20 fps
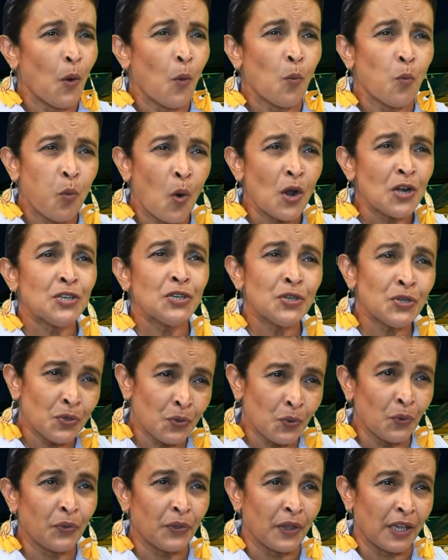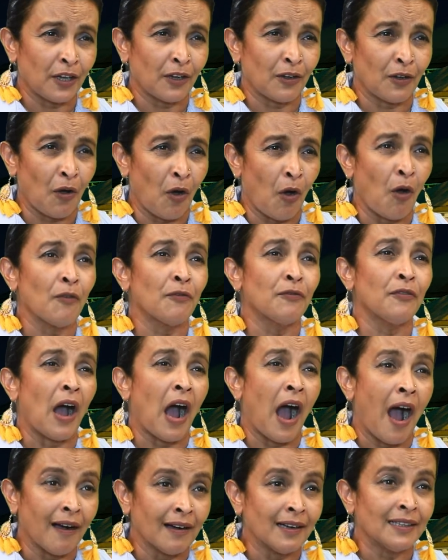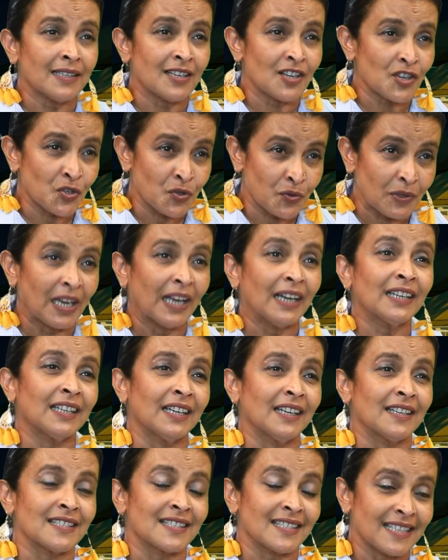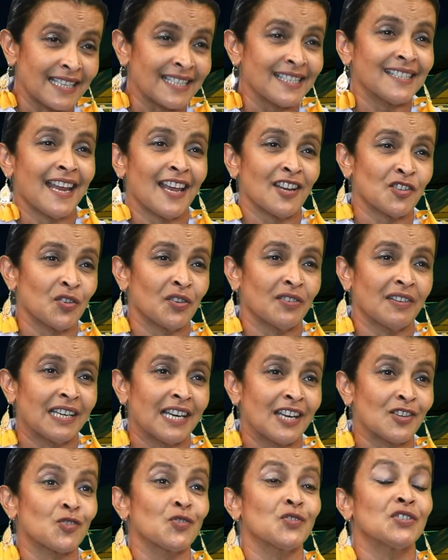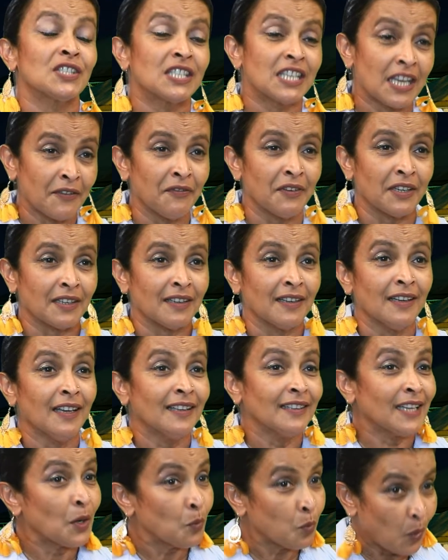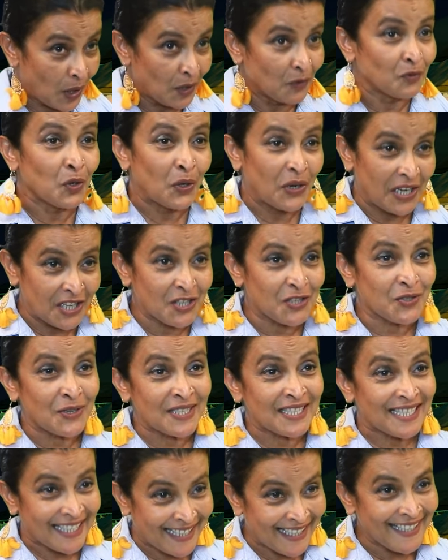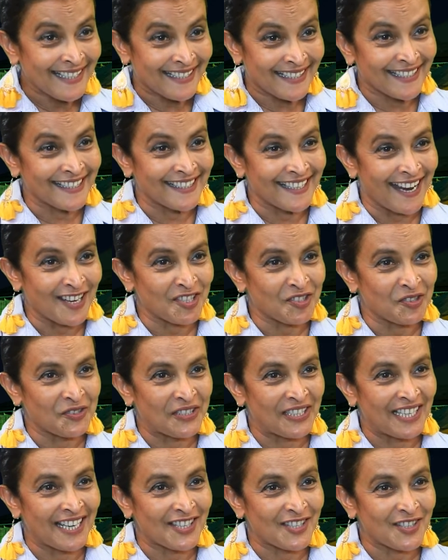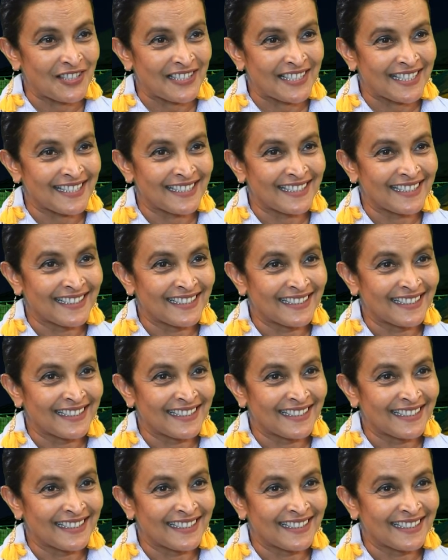What do you think of our Sri Lanka's international relations, given that one of your interests is international relations?